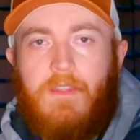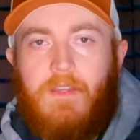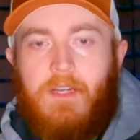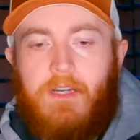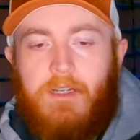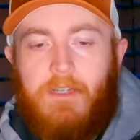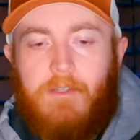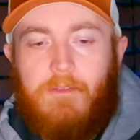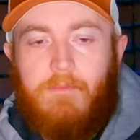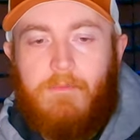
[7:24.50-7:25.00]

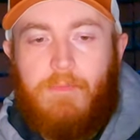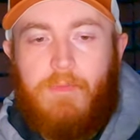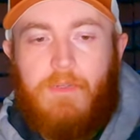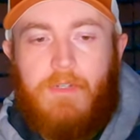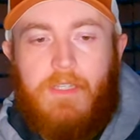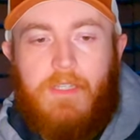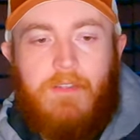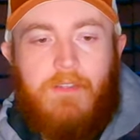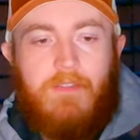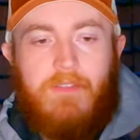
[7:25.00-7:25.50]
uh,
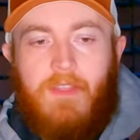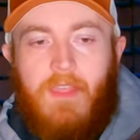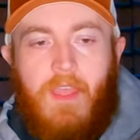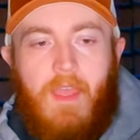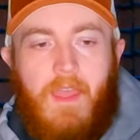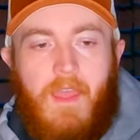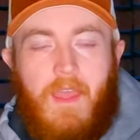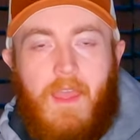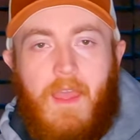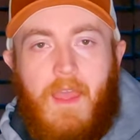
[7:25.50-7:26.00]
booties,
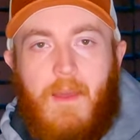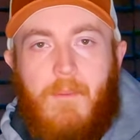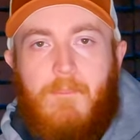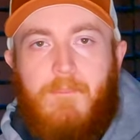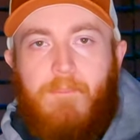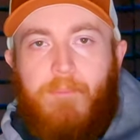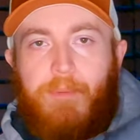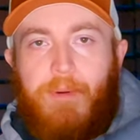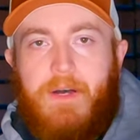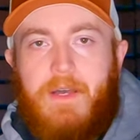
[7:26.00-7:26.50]

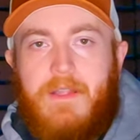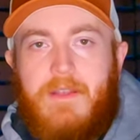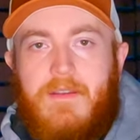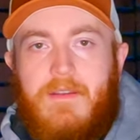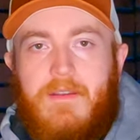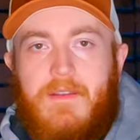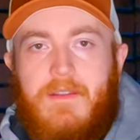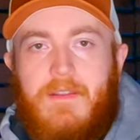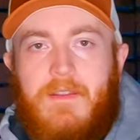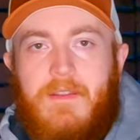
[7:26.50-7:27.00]
but